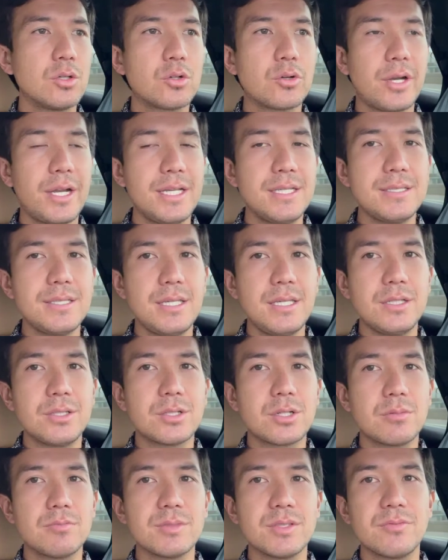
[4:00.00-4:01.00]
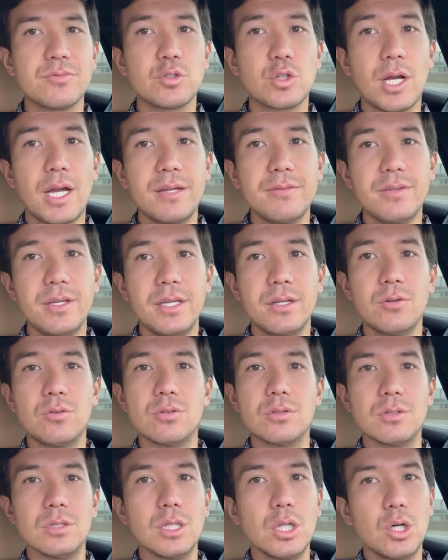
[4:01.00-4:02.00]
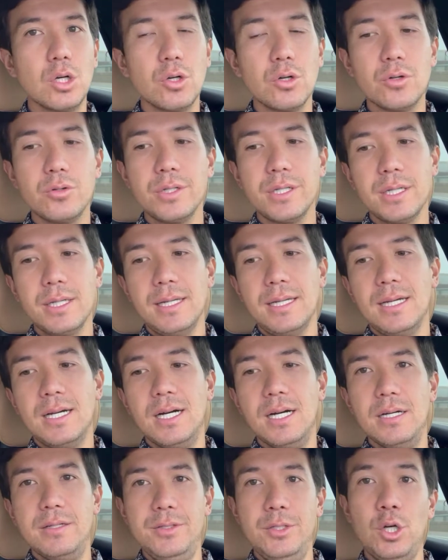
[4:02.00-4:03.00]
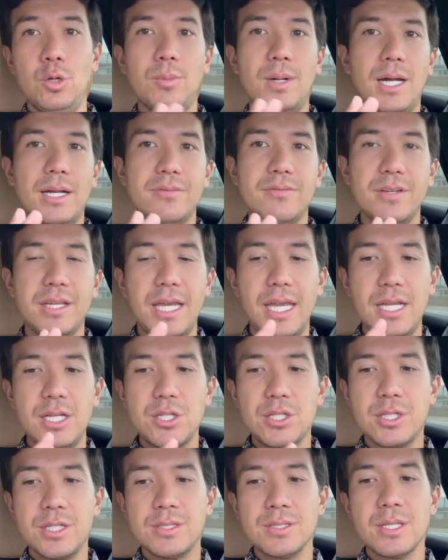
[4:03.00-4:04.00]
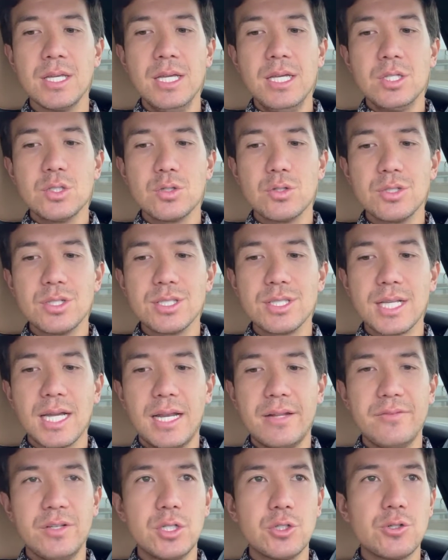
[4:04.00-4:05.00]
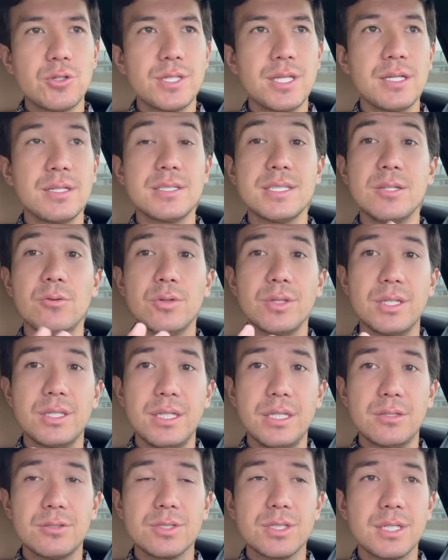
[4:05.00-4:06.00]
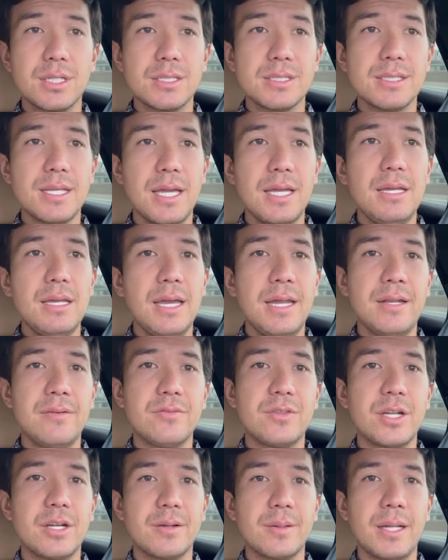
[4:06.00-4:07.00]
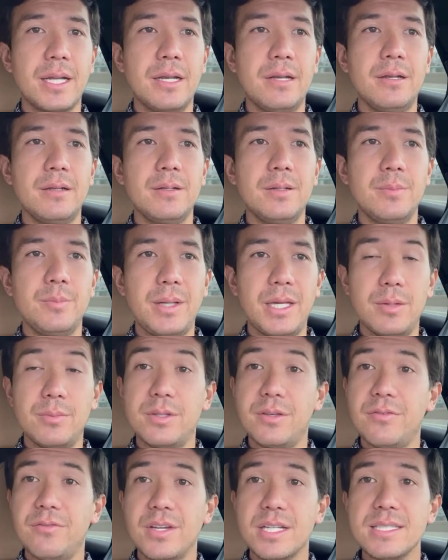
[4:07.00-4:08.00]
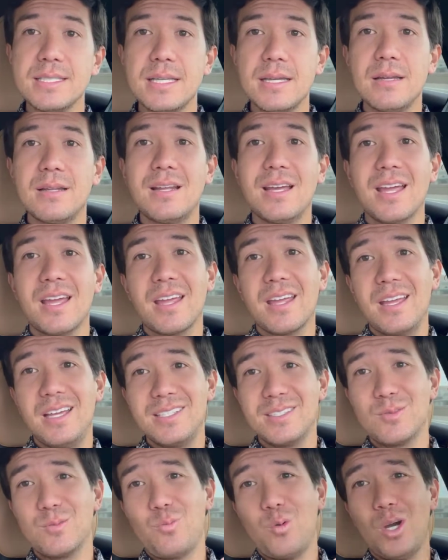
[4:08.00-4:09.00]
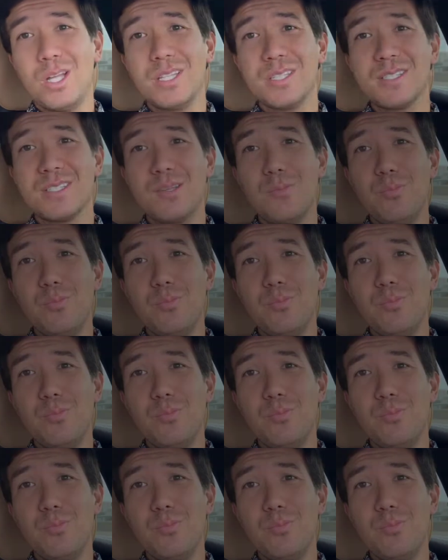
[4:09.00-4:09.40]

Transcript: crazy in terms of driving or load, no modifications. So it's just kind of interesting to see what the dealer's going to say and if they're going to be able to fix it, as well as the